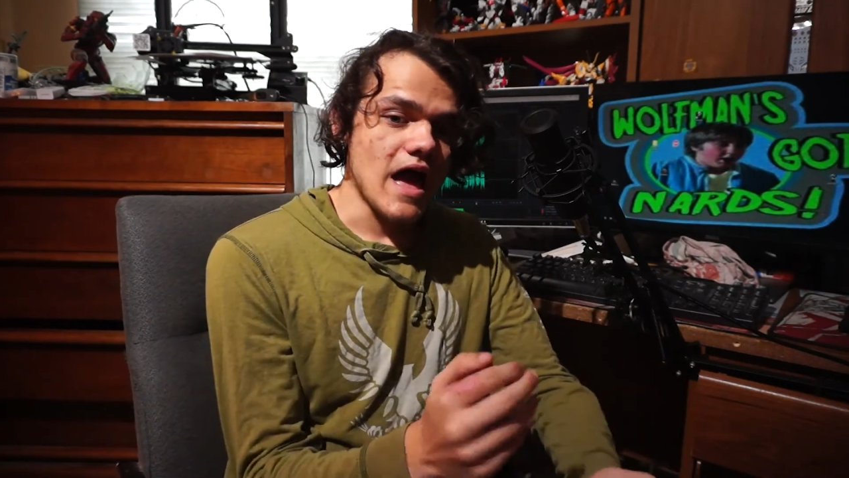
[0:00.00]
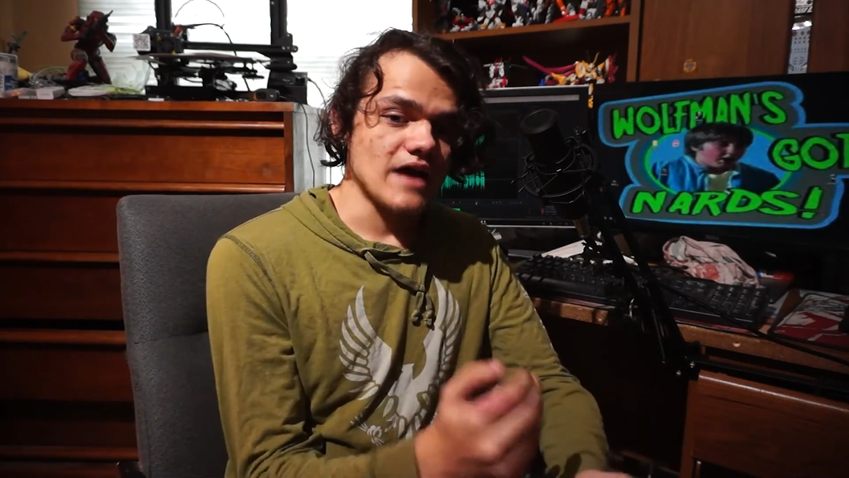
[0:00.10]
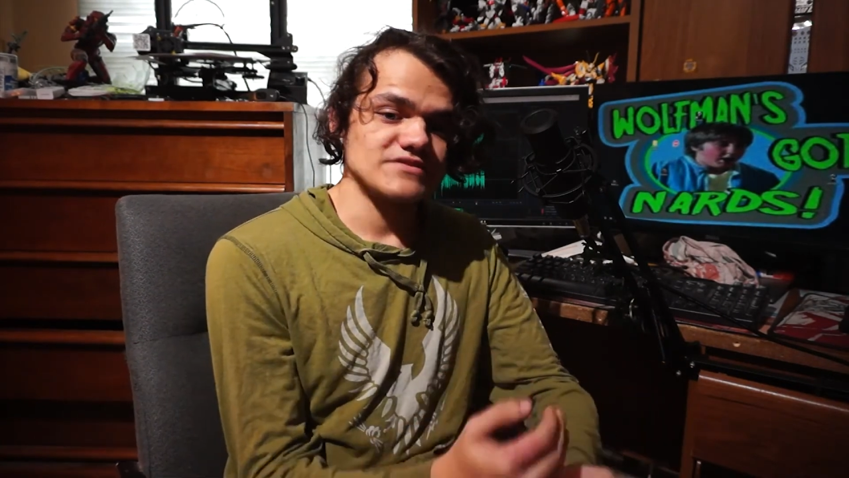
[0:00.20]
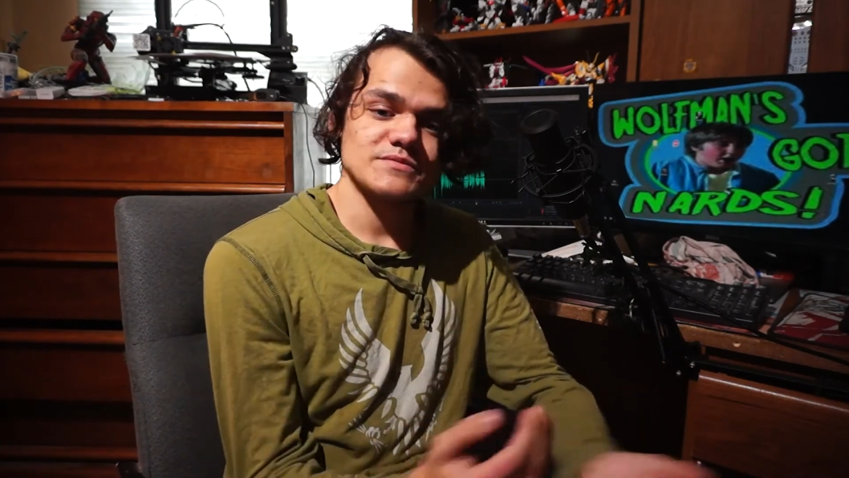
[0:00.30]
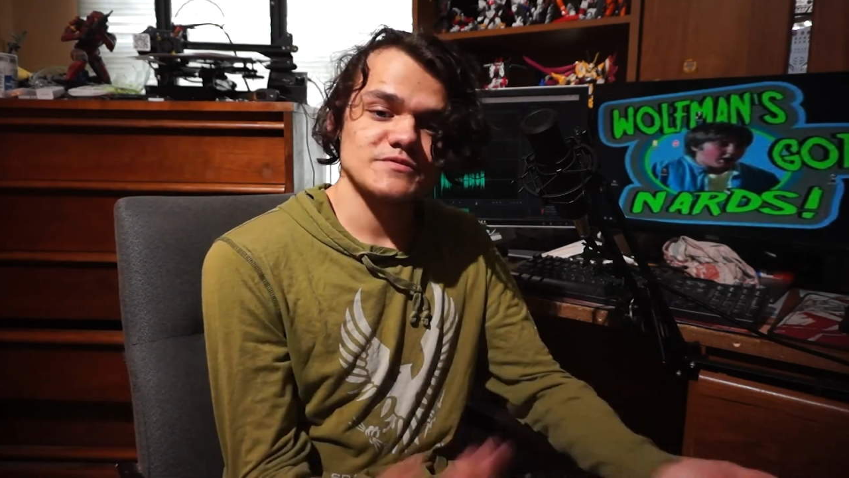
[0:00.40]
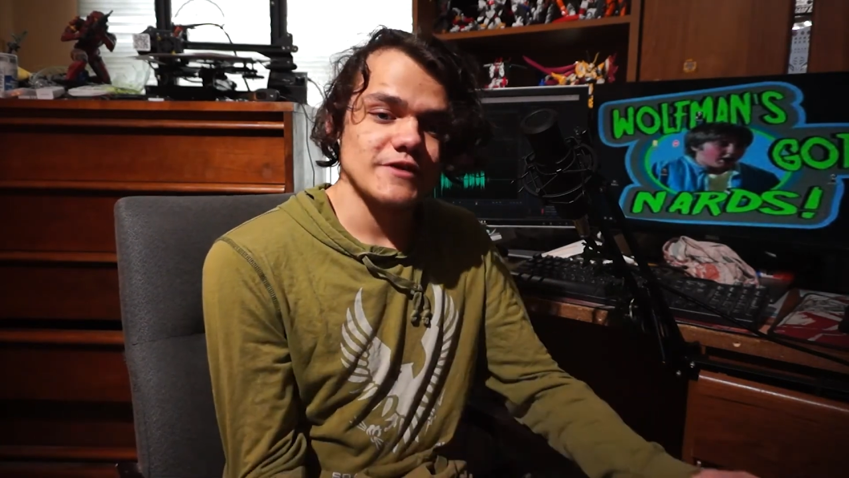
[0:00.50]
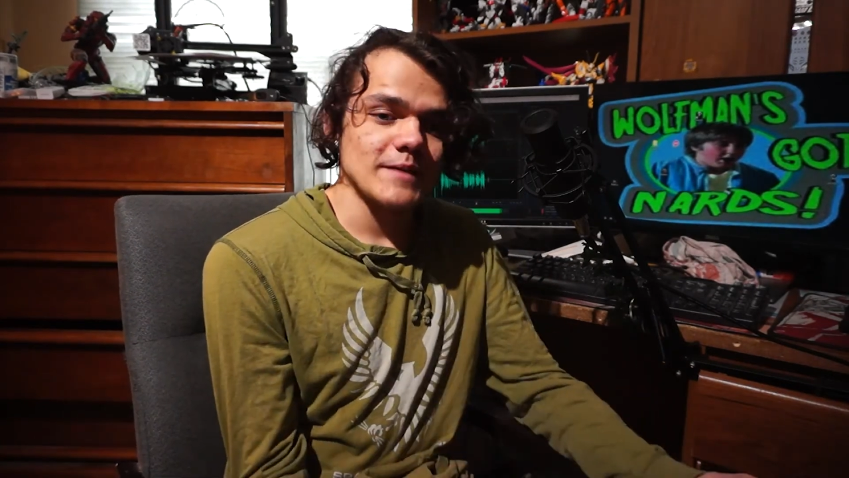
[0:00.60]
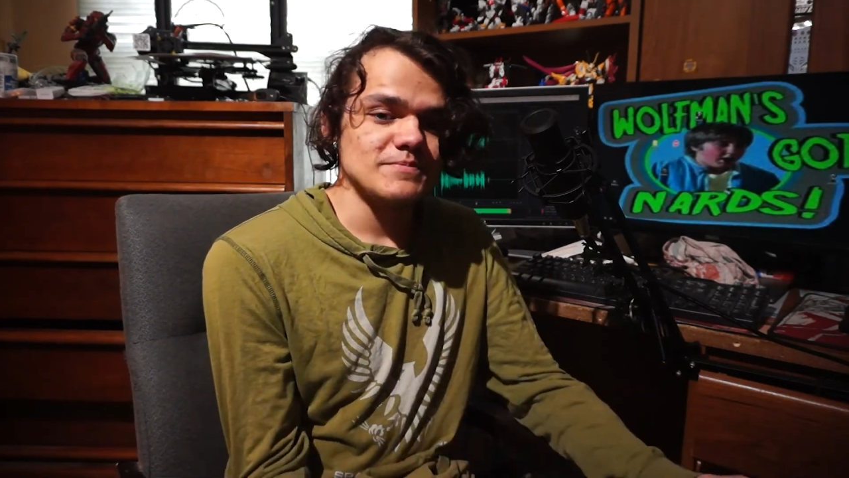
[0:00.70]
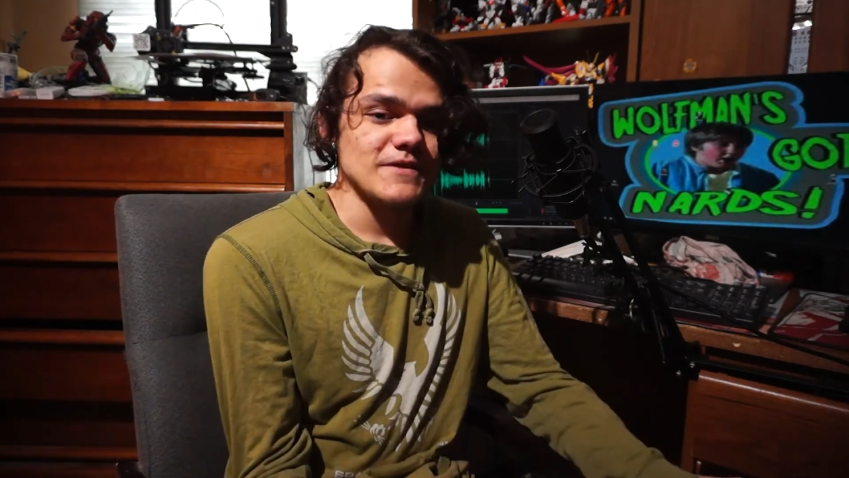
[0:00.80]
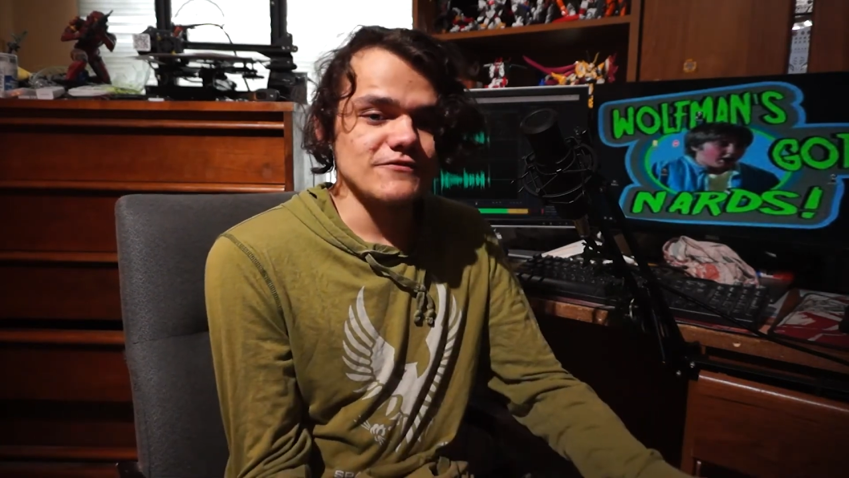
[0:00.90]

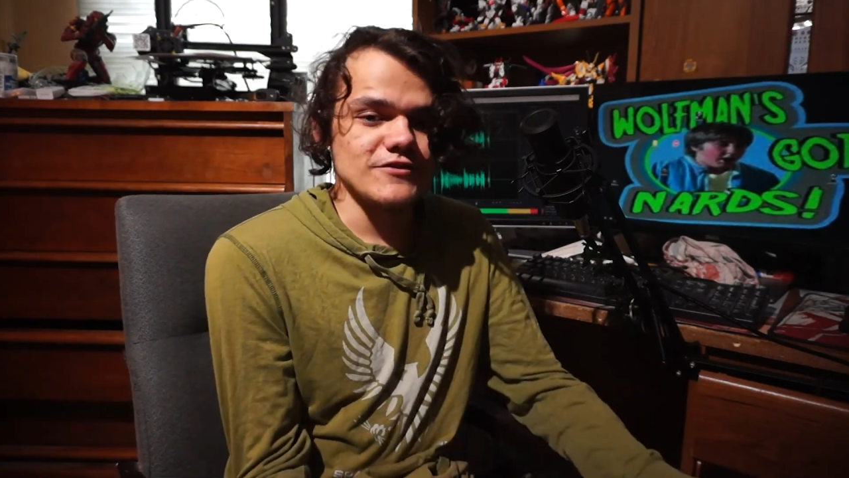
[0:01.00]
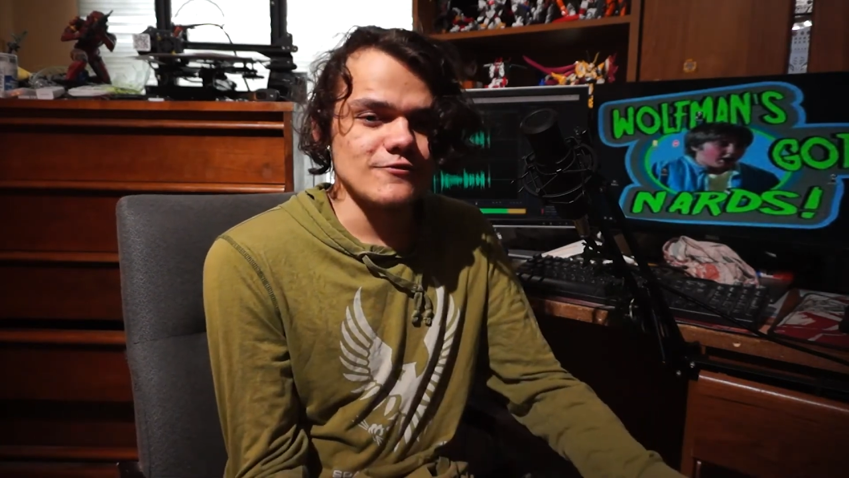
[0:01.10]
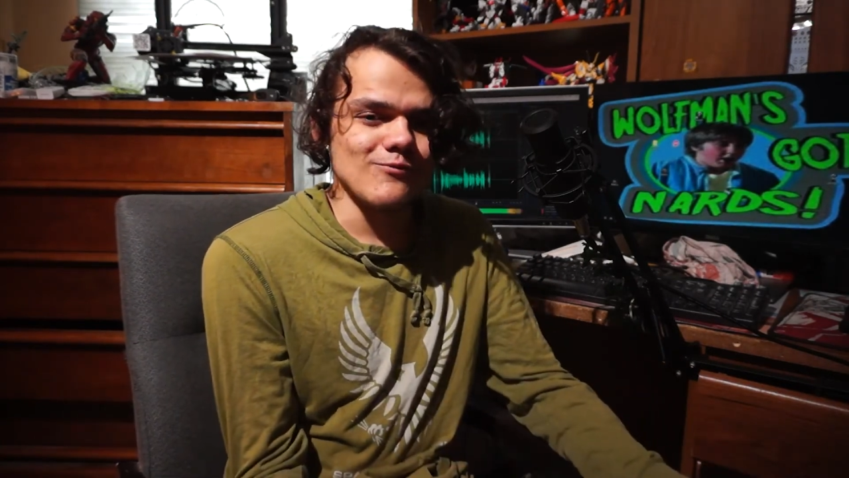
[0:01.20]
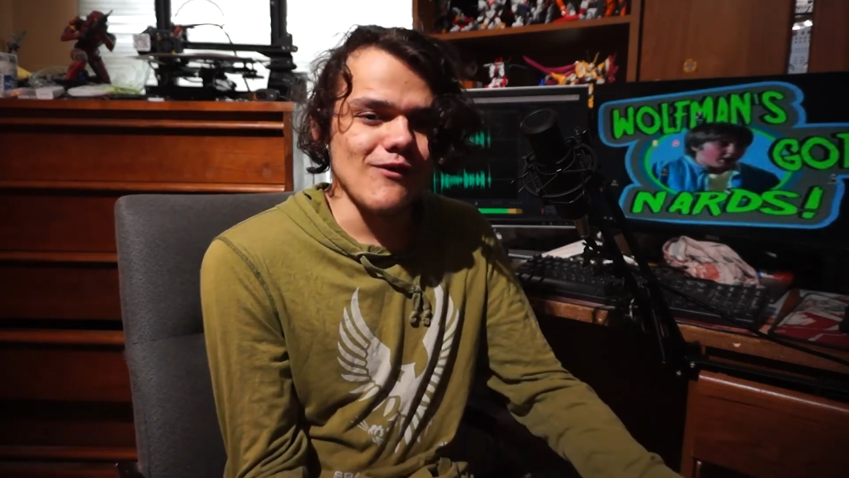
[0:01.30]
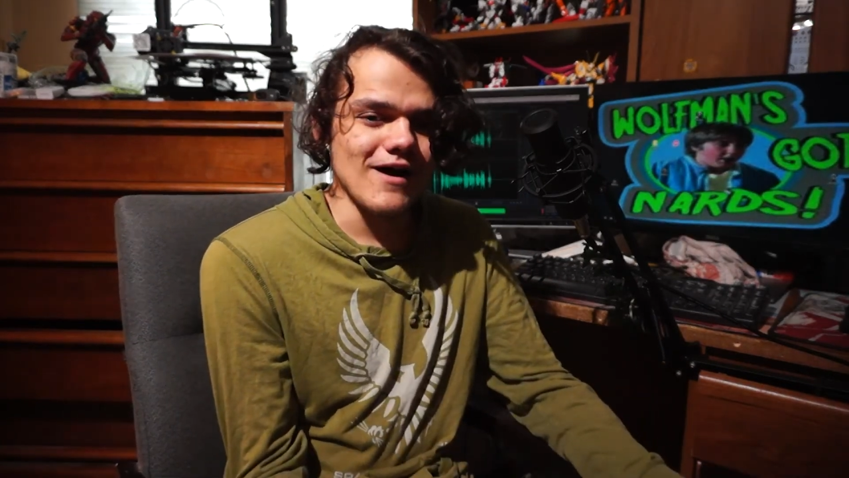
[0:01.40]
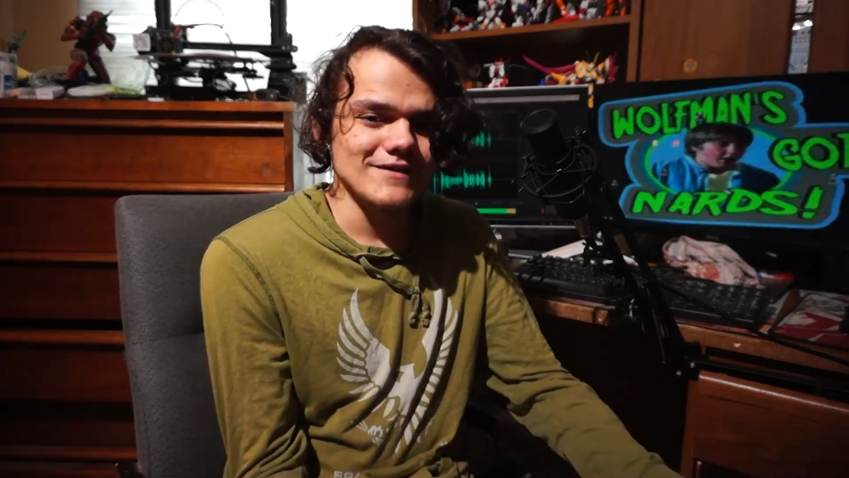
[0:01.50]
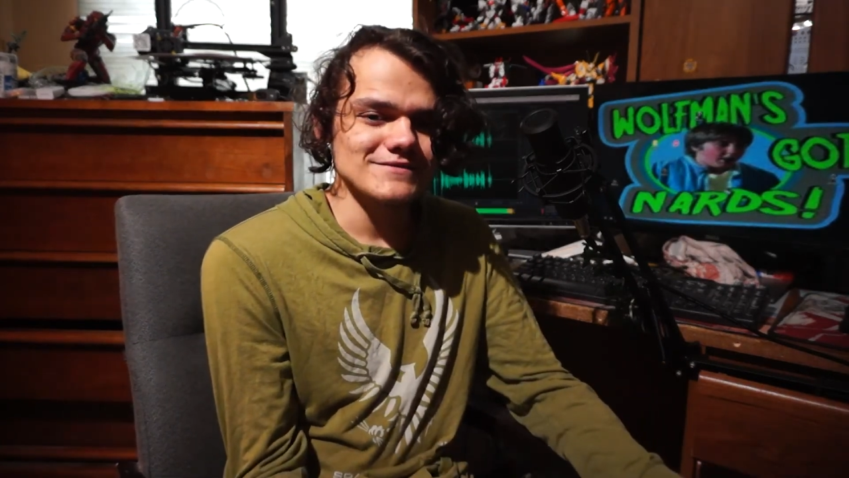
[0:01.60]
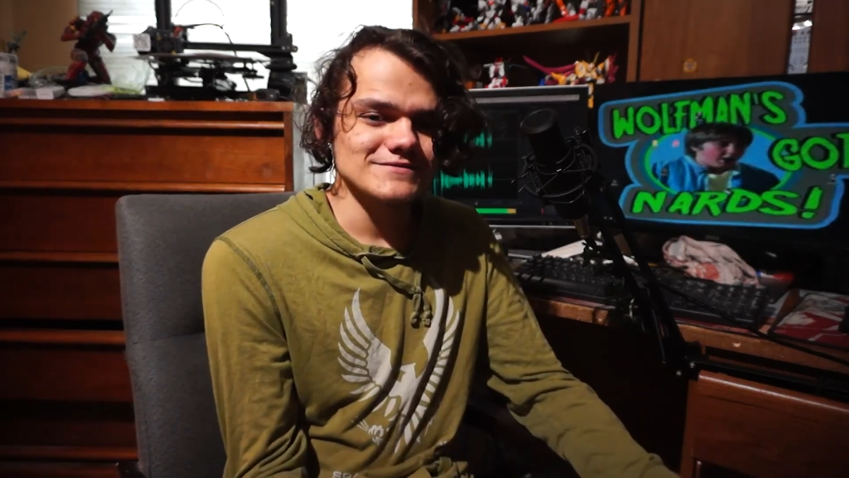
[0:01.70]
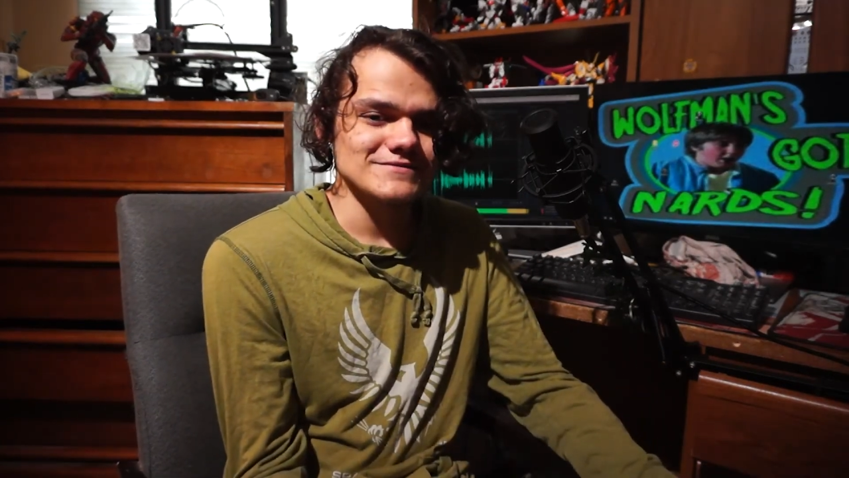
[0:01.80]
Subscribe if you want.